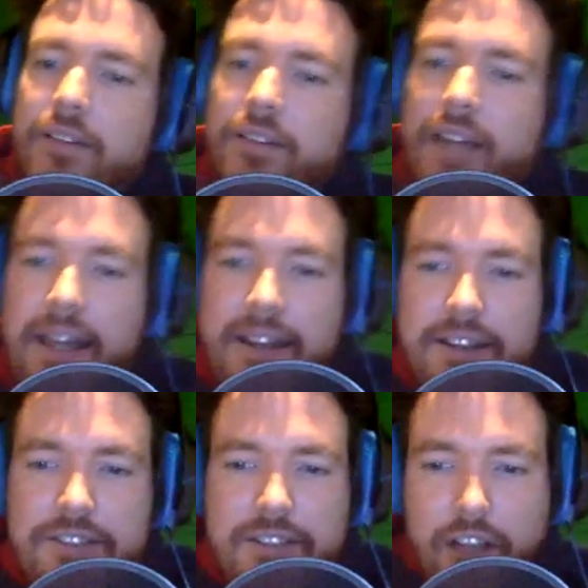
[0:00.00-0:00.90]
and
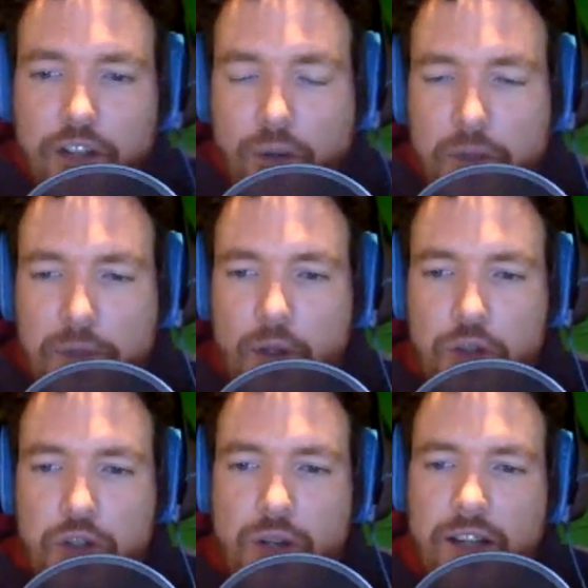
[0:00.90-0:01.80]
it's like a creepy old
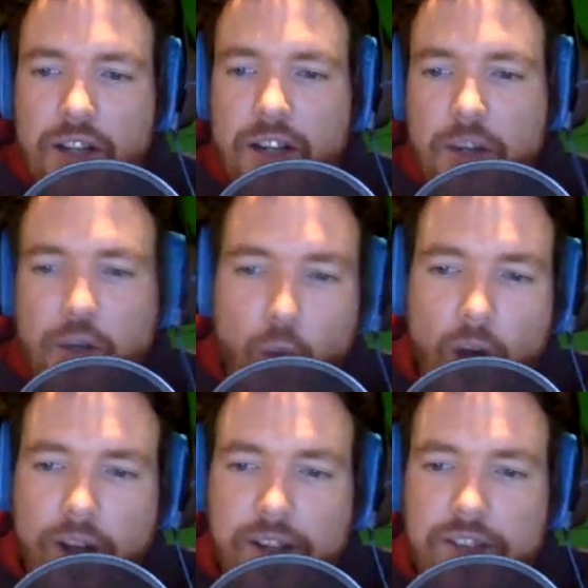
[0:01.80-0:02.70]
trailer, and you
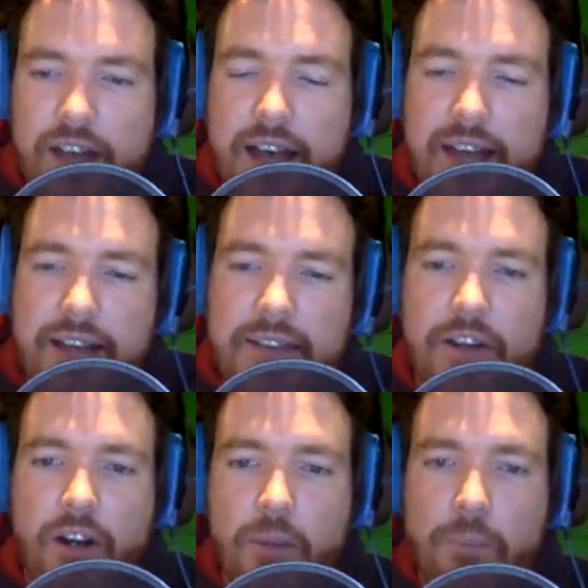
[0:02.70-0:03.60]
walk inside, and
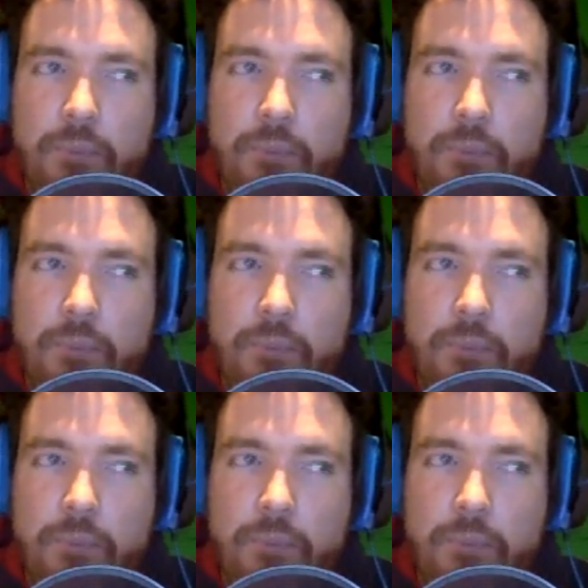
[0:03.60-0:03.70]
there are